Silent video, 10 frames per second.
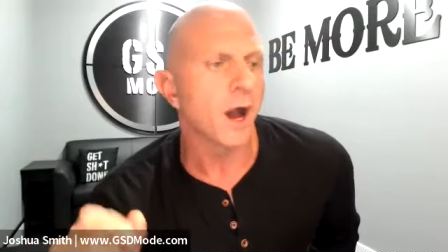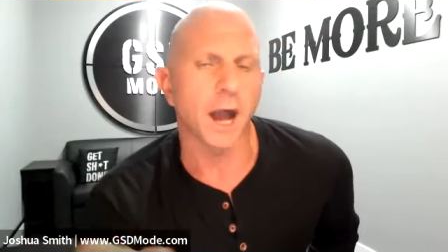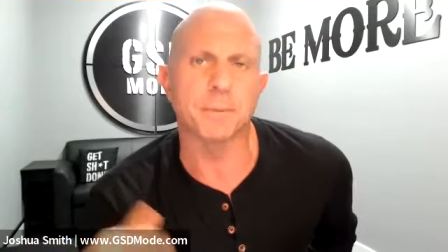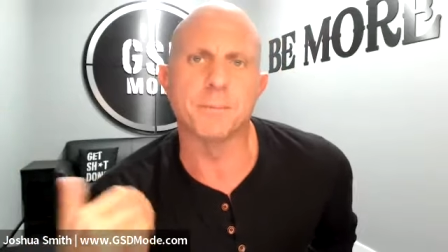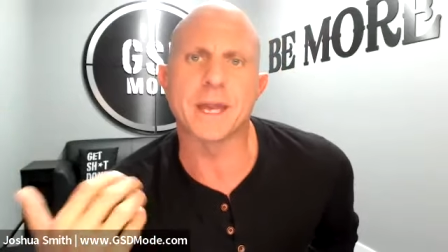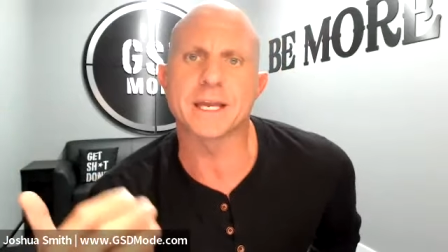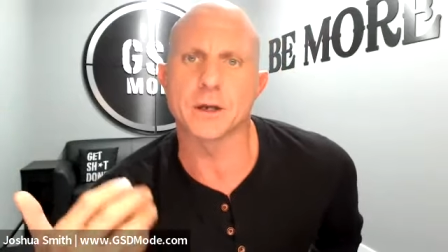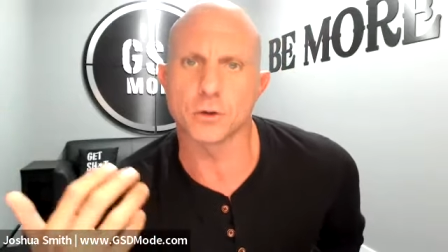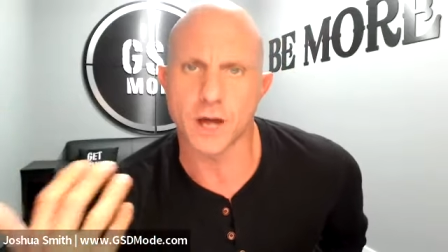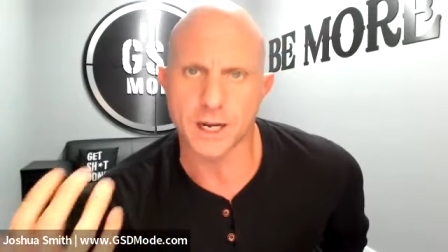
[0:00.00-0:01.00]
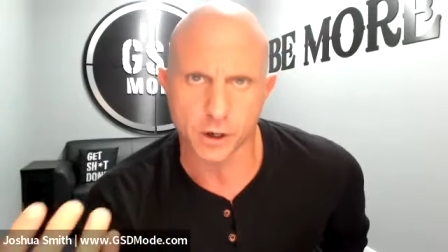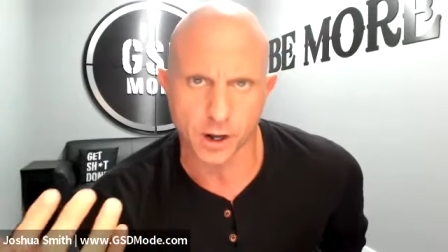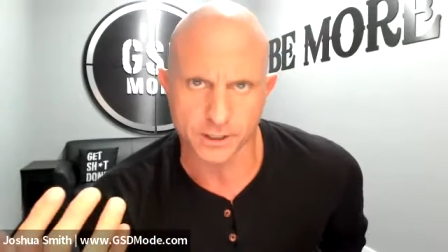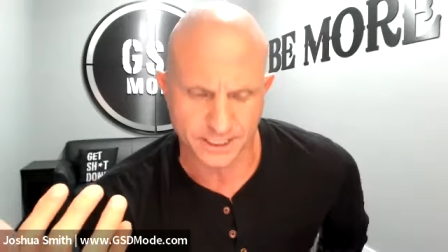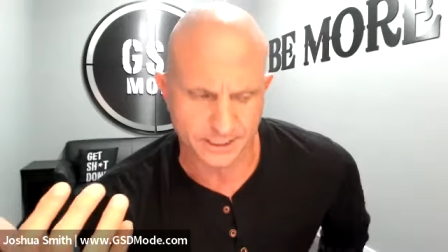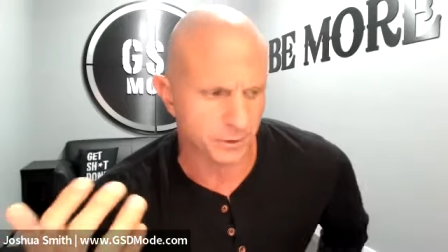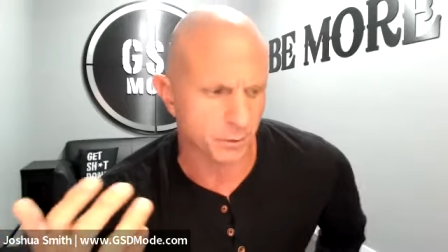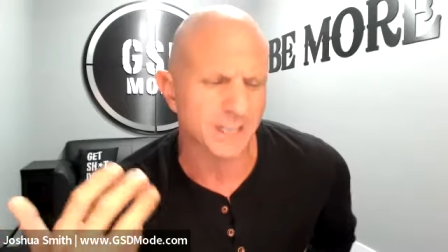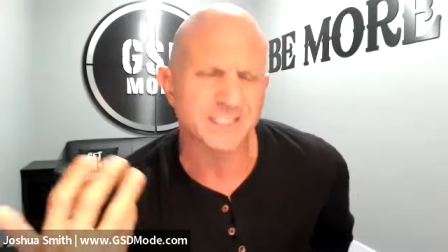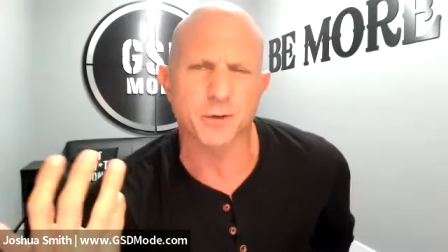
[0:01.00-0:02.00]
I've been making a lot of content. And
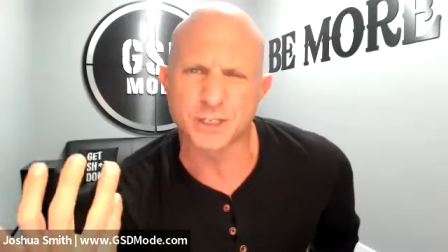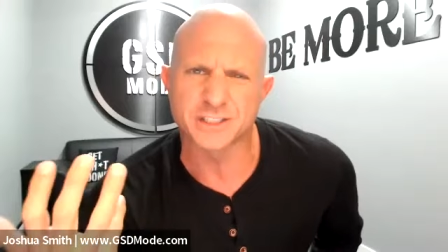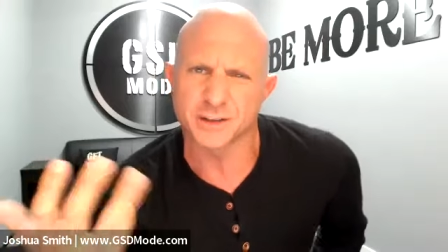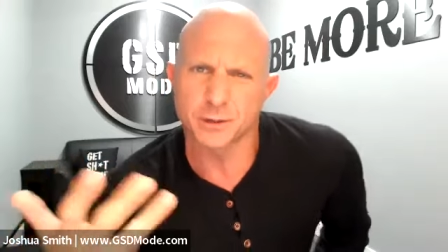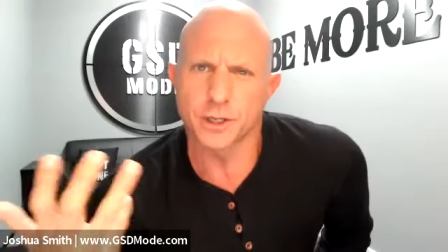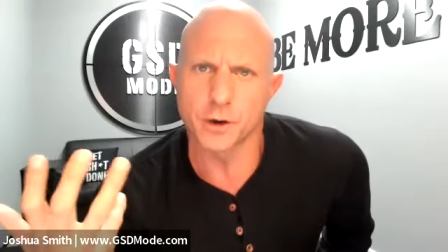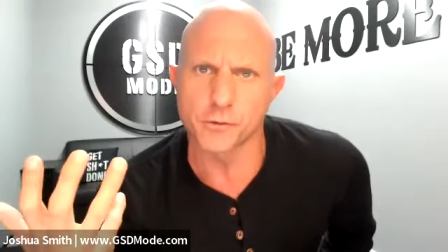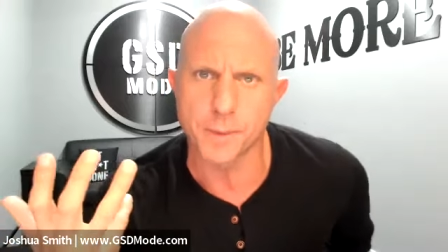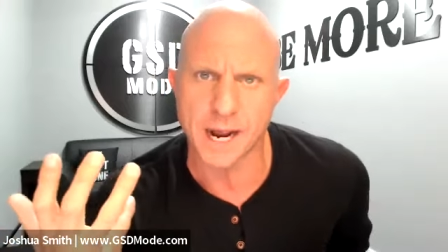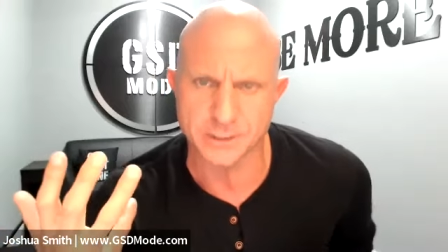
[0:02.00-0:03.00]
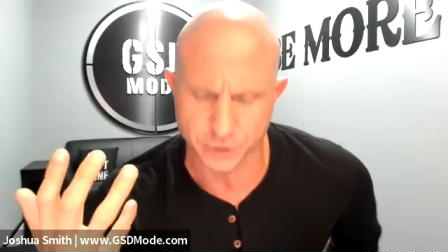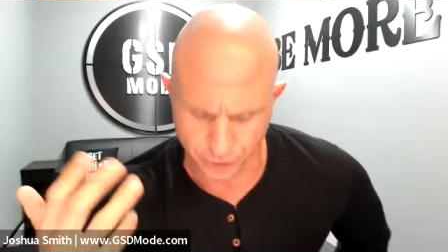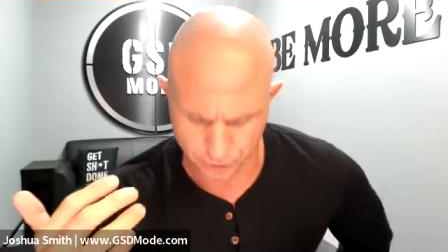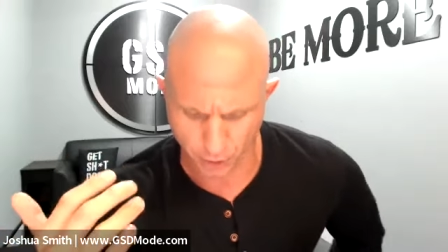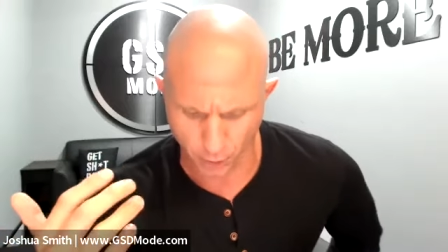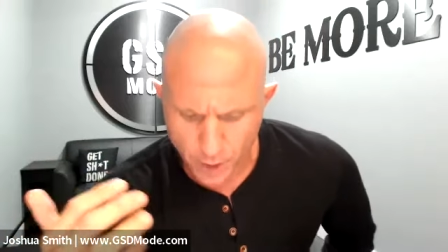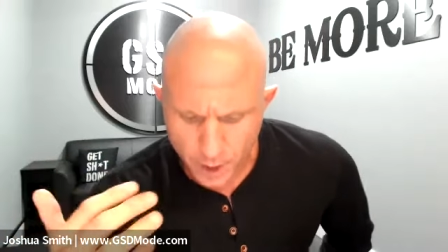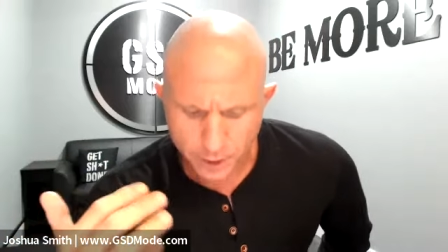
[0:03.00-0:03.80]
when I say recently, really over the past year so,